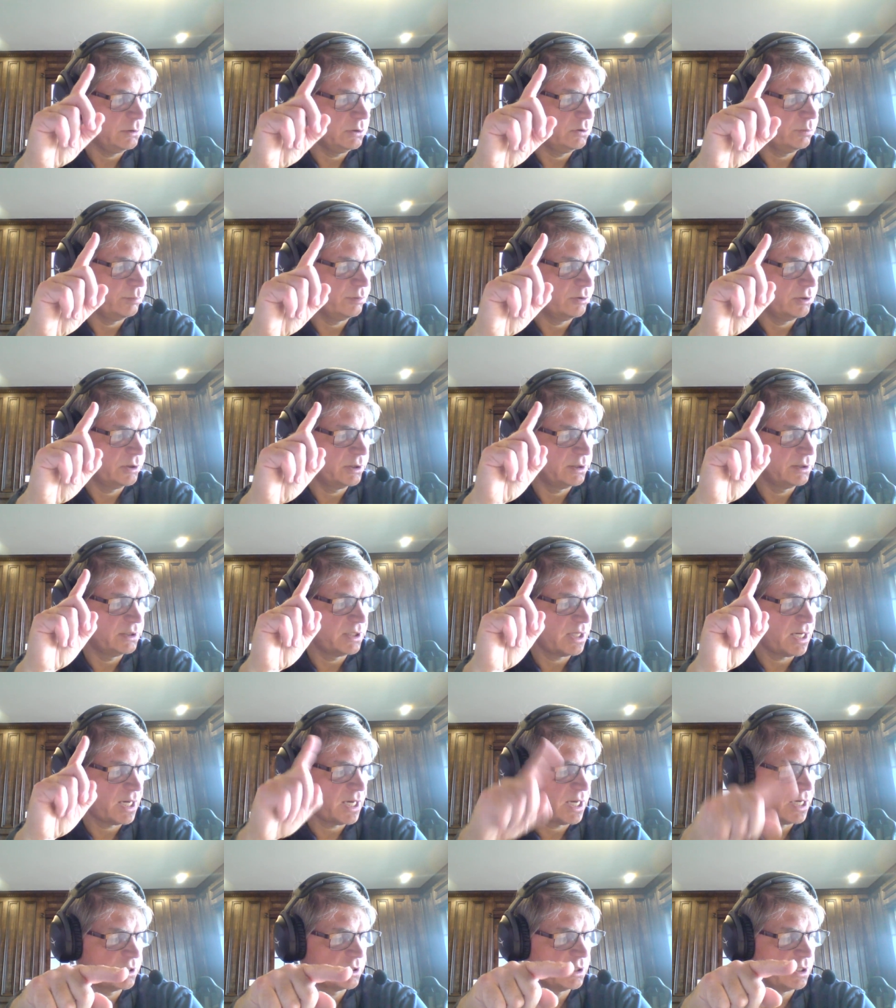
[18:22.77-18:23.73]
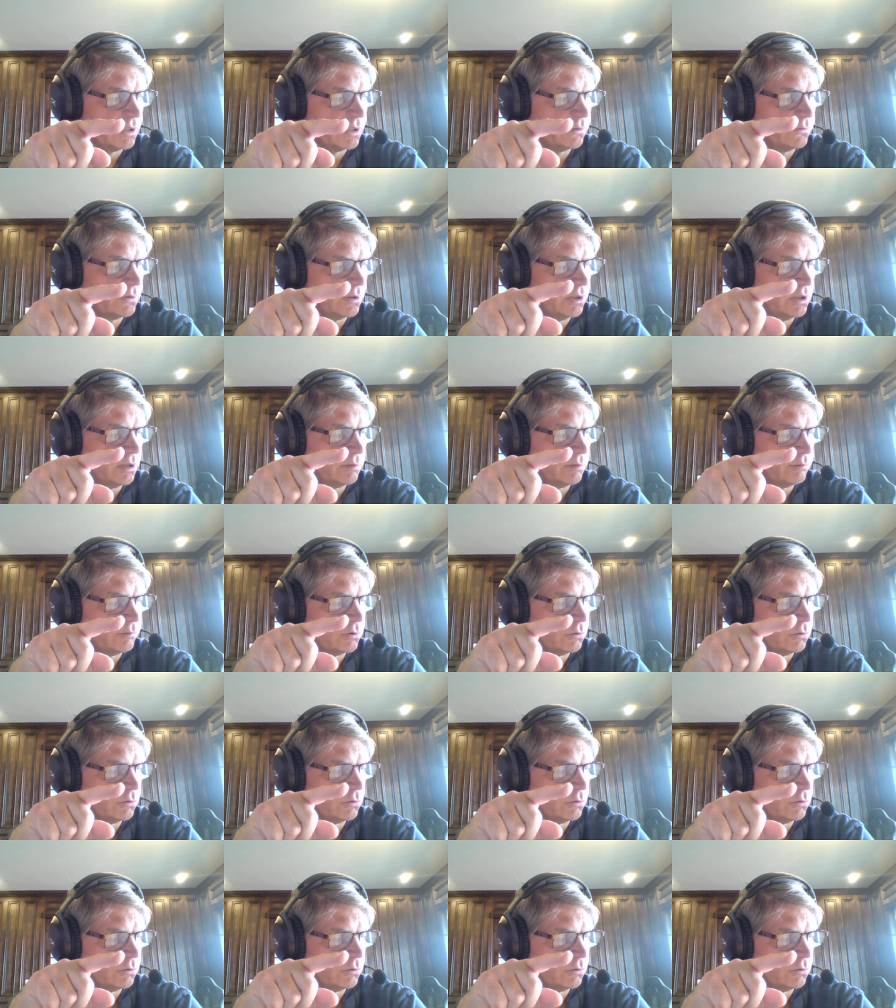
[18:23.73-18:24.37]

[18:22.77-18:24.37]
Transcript: You put a dash at the number